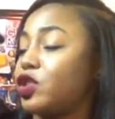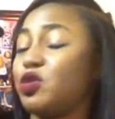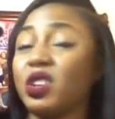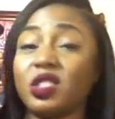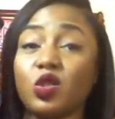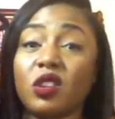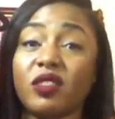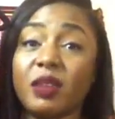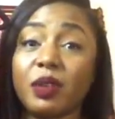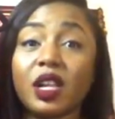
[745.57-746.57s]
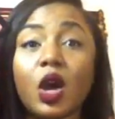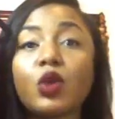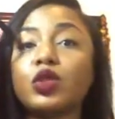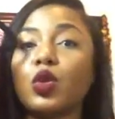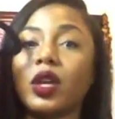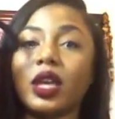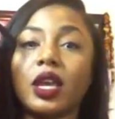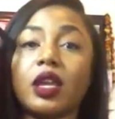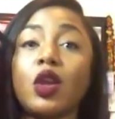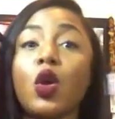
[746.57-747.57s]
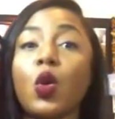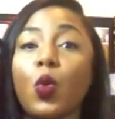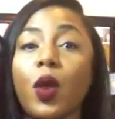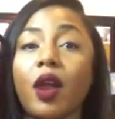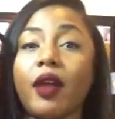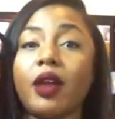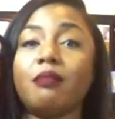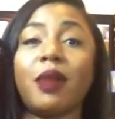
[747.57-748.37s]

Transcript: that you can sort of keep it closed or, again, wear it.